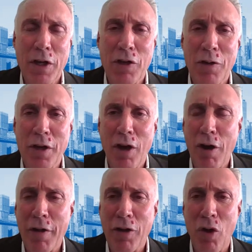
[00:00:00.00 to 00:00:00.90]
In the
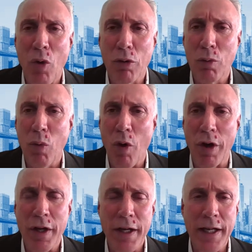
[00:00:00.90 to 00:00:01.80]
heart of the Cold
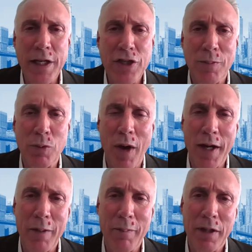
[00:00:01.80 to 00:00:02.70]
War, Egypt
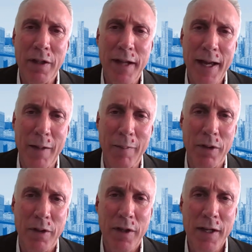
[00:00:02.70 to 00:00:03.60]
wanted to build a dam
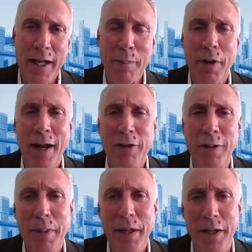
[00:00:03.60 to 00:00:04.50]
and put it out
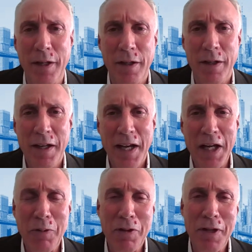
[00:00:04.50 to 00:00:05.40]
to bid. And
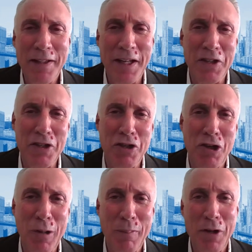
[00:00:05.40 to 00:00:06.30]
you would think that
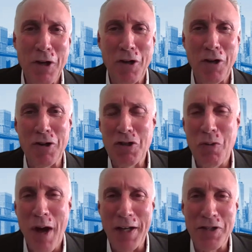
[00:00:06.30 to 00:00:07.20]
Europe or the
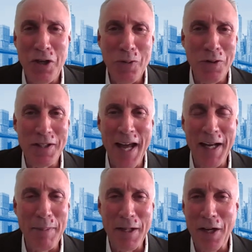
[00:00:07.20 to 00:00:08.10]
US would get
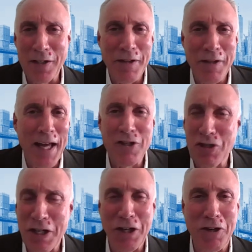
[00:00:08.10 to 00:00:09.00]
it because of the
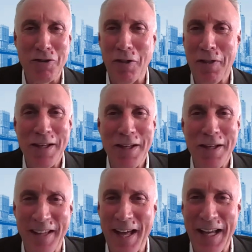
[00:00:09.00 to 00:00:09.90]
engineers or things
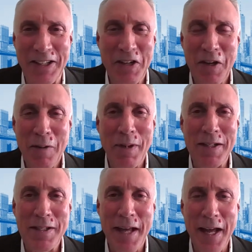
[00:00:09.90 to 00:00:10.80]
like that. But
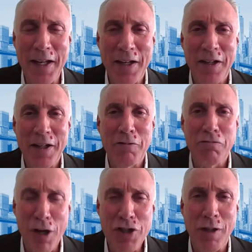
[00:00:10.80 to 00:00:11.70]
instead,
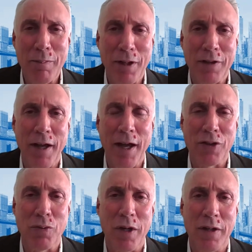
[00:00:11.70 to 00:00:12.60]
Russia built the
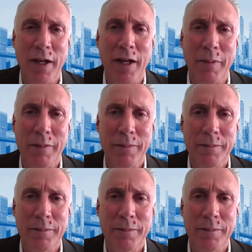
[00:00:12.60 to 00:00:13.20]
Aswan Dam.